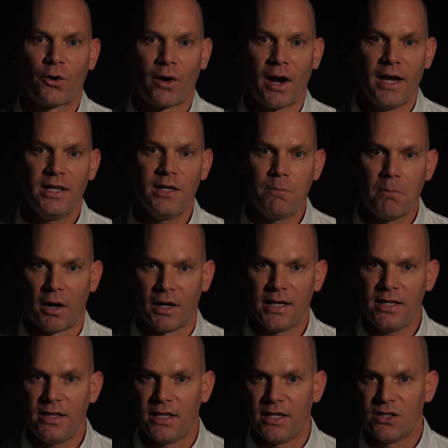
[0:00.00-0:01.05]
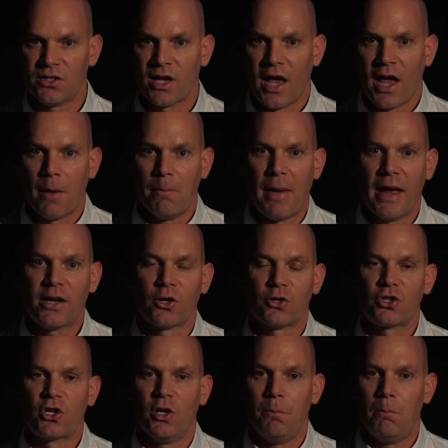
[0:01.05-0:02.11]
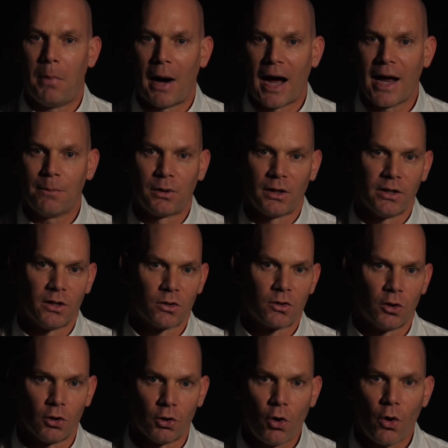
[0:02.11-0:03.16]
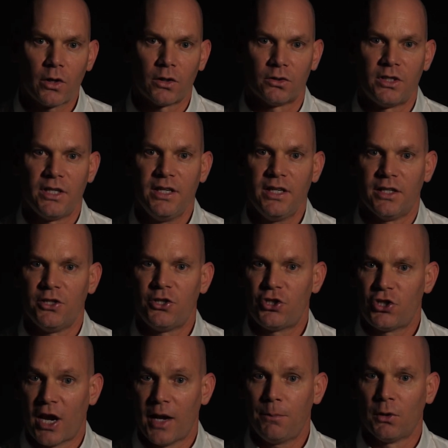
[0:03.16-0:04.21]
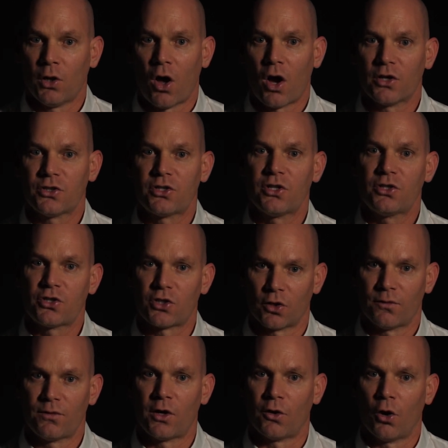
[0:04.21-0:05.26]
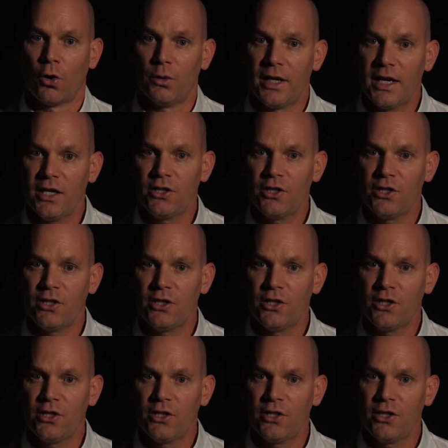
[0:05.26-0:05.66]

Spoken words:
created money, these bankers could buy political loyalty and shape laws to serve their own